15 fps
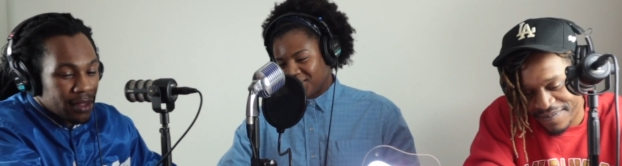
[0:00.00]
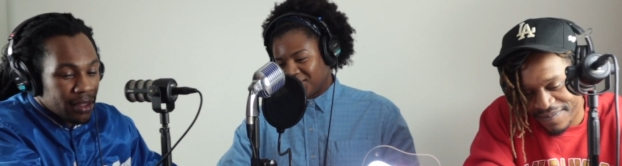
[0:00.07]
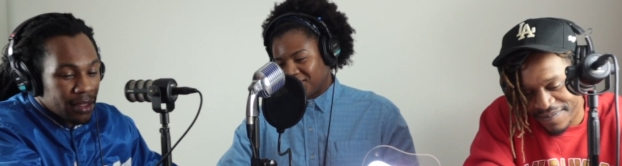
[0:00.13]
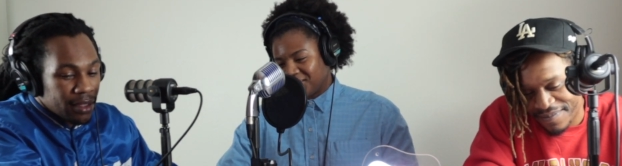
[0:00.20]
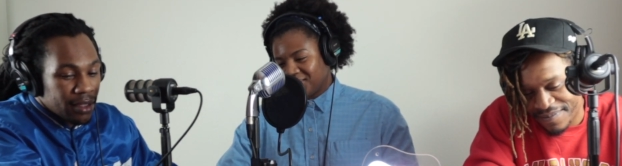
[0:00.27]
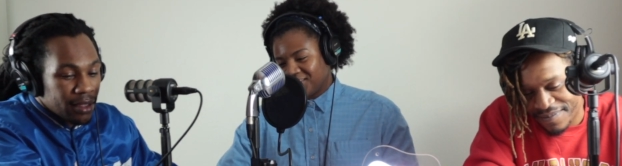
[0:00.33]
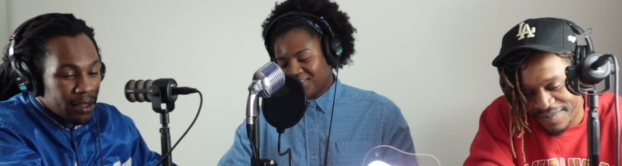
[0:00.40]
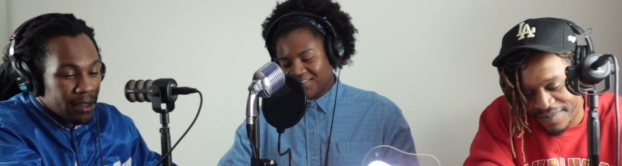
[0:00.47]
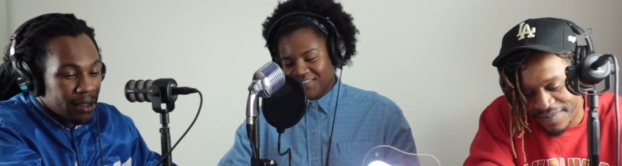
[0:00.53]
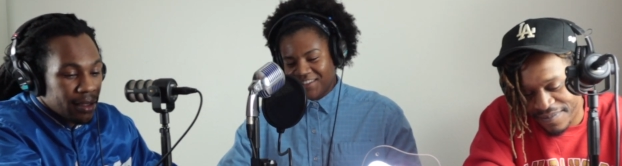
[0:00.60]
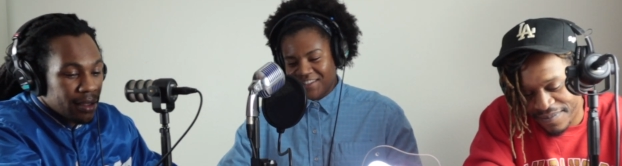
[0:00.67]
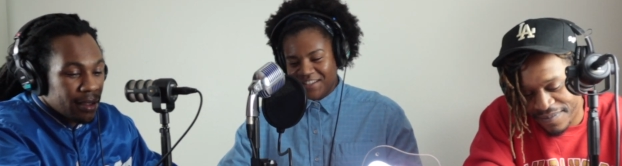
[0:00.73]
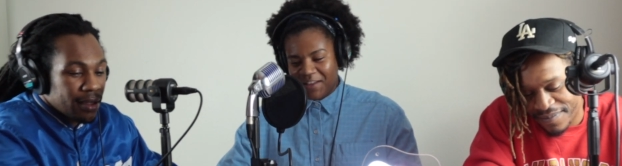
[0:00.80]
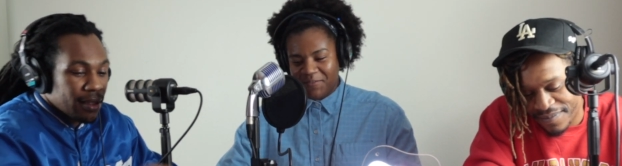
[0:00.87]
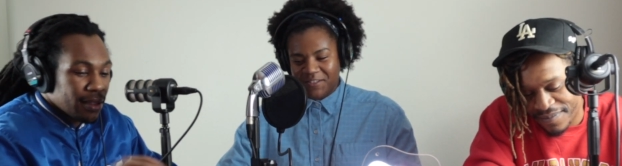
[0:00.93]
Speaker 1: though?
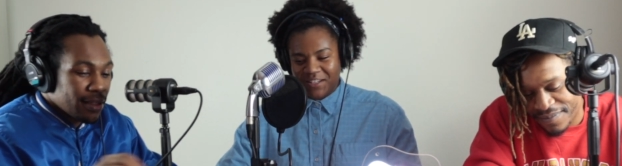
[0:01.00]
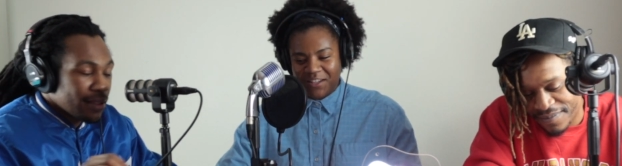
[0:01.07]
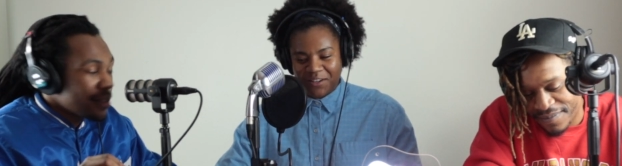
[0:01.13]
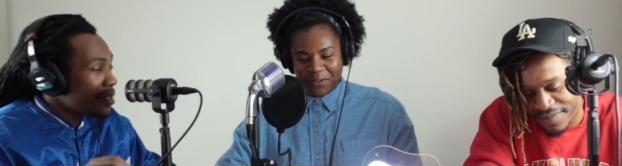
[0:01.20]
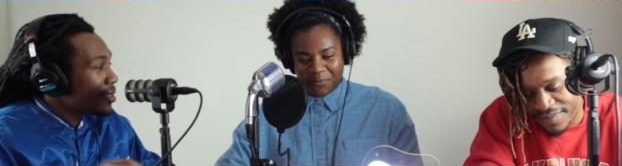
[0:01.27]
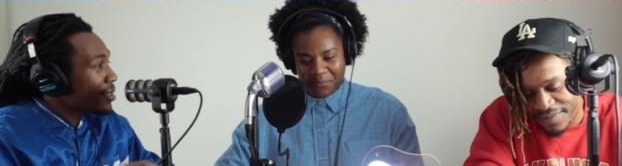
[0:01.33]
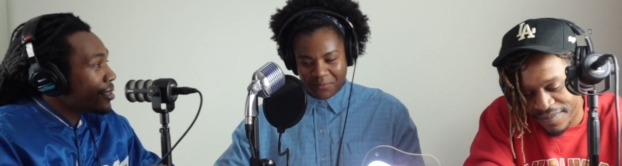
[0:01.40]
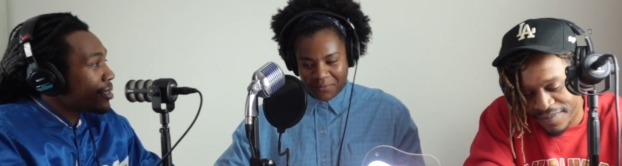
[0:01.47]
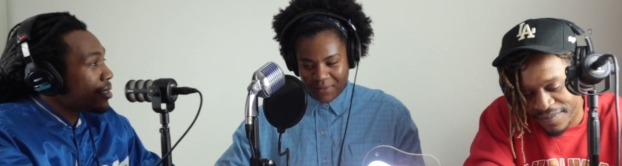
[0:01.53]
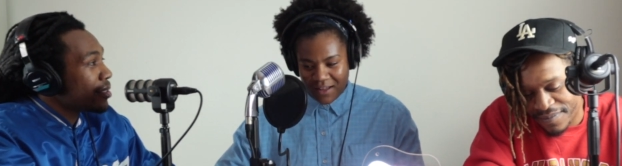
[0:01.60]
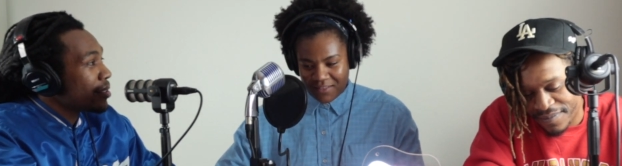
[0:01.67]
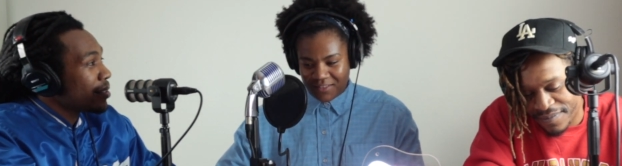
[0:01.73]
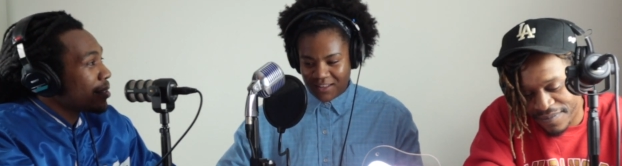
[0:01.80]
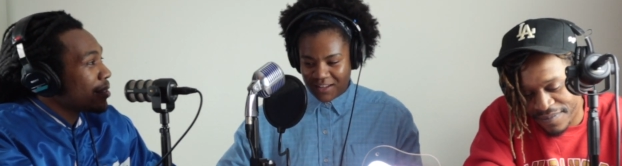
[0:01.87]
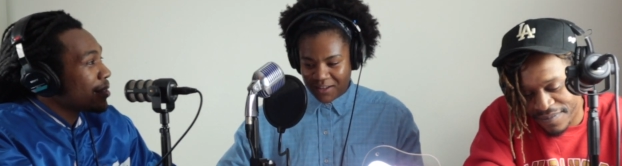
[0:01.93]
Speaker 2: Because I've seen them, I
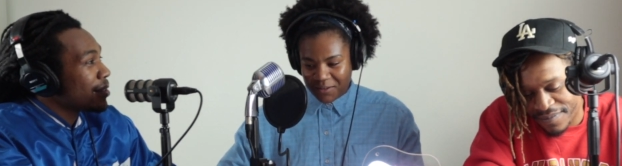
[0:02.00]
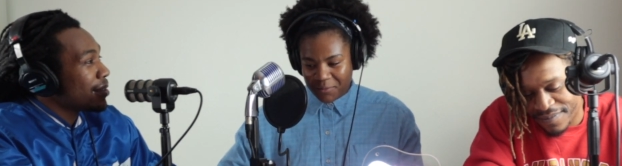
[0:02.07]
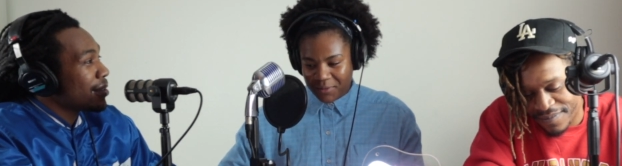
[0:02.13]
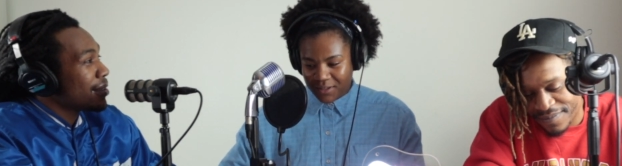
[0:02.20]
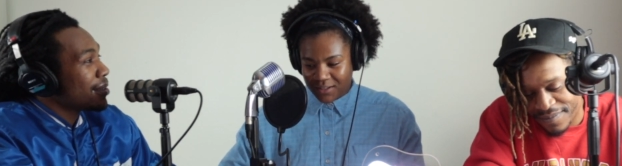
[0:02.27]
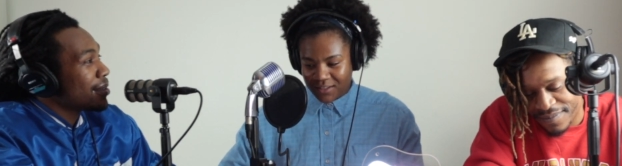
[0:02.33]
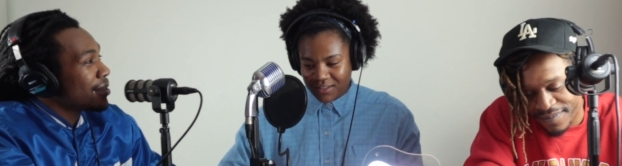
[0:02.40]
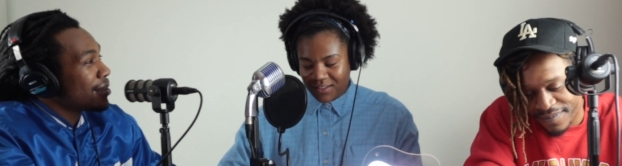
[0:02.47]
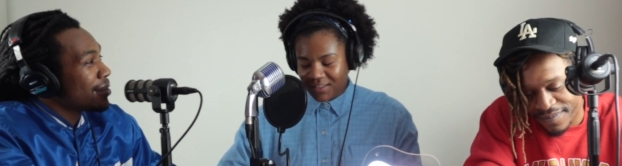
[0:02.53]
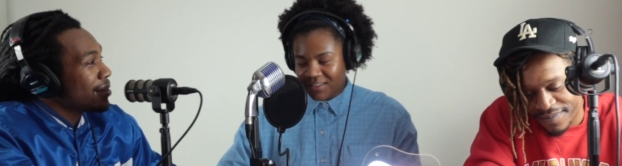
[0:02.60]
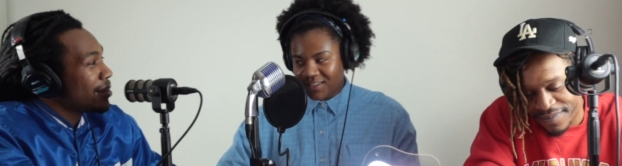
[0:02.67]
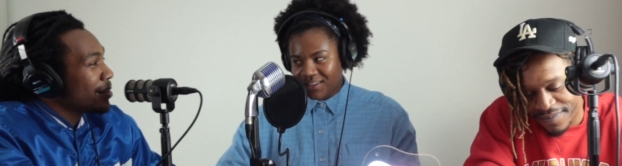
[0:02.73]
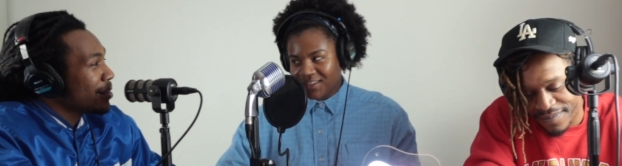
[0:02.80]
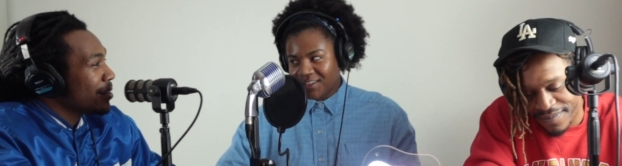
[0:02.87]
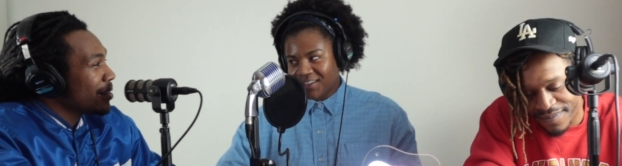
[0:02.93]
think, but.
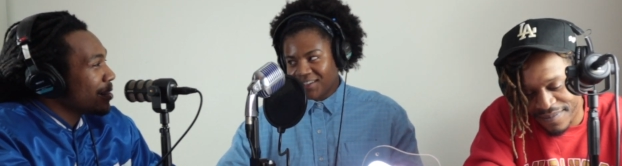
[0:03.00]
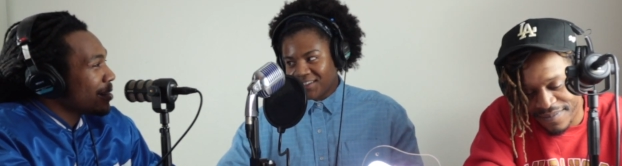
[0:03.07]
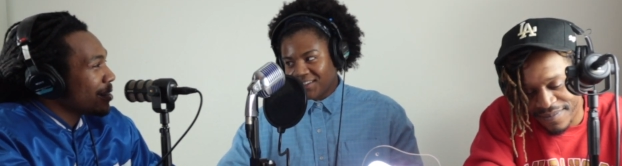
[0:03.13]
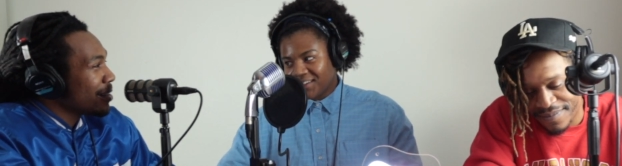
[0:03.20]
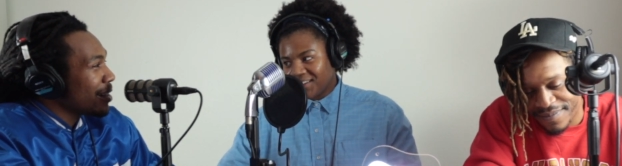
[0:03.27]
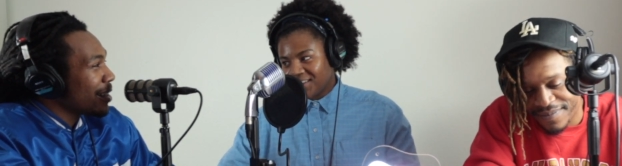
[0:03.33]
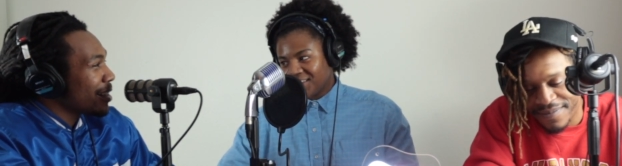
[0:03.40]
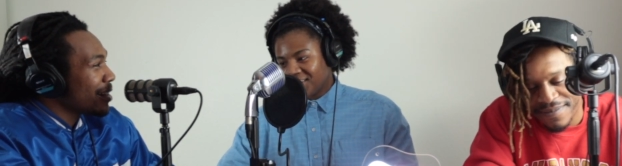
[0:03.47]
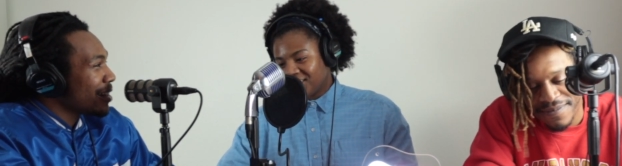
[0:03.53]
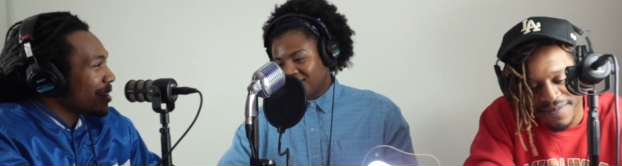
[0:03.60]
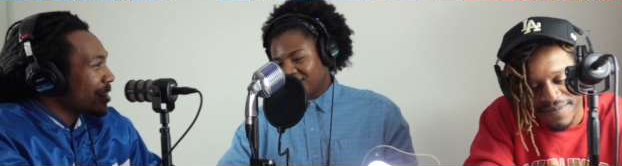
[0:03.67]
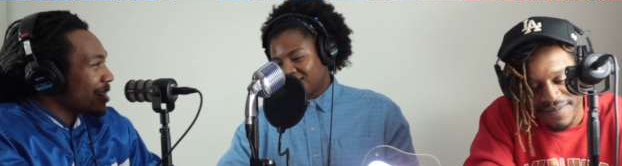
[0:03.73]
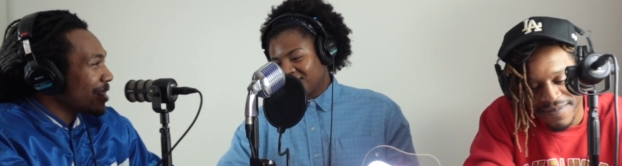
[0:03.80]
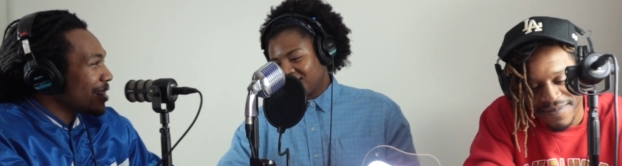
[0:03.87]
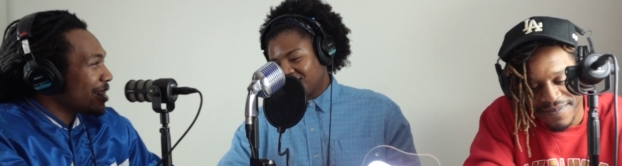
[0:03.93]
Speaker 1: Yeah,
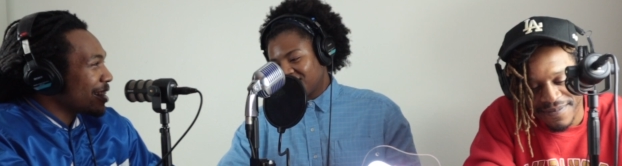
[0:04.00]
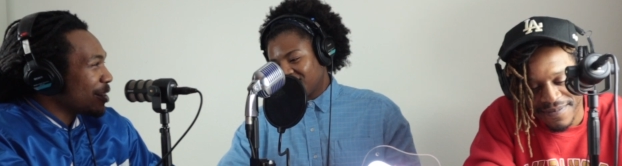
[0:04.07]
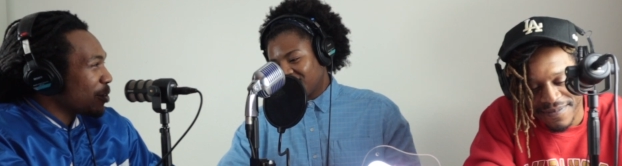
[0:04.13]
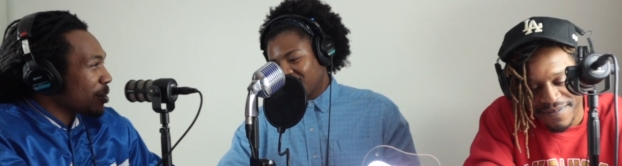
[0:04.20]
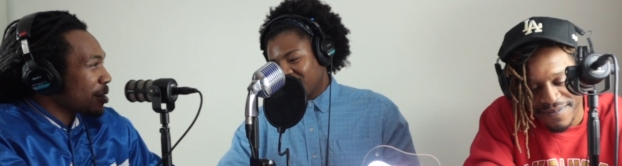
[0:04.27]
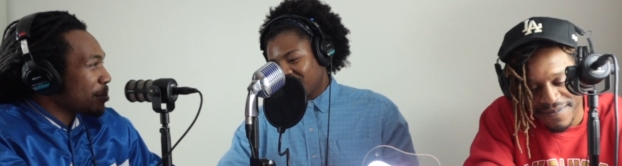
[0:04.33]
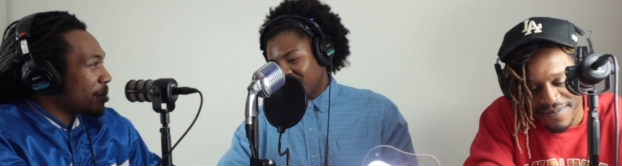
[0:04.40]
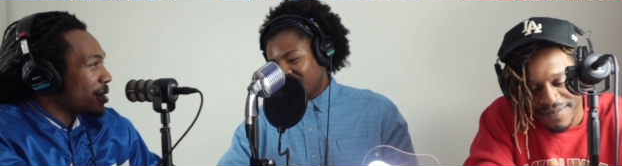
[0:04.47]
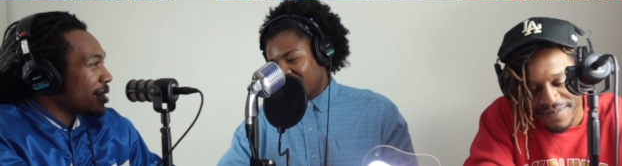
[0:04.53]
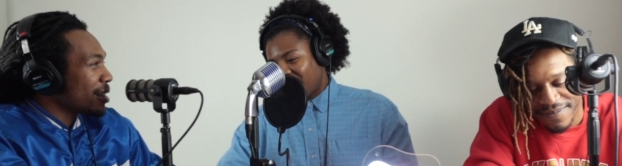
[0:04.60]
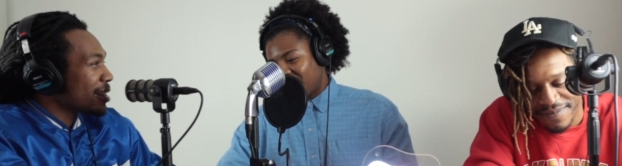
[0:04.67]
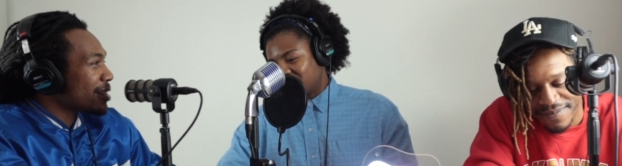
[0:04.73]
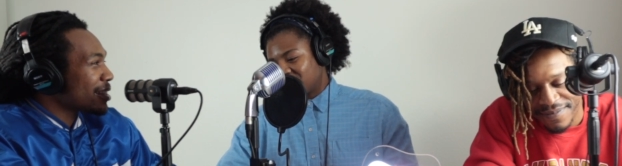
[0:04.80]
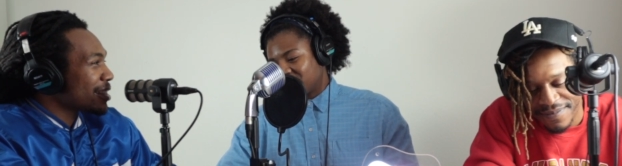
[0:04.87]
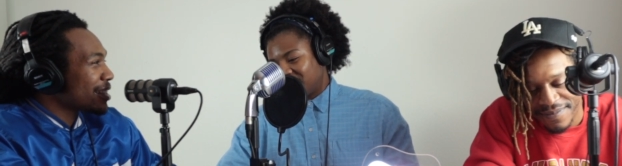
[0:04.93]
the uh, the orthopedic. I just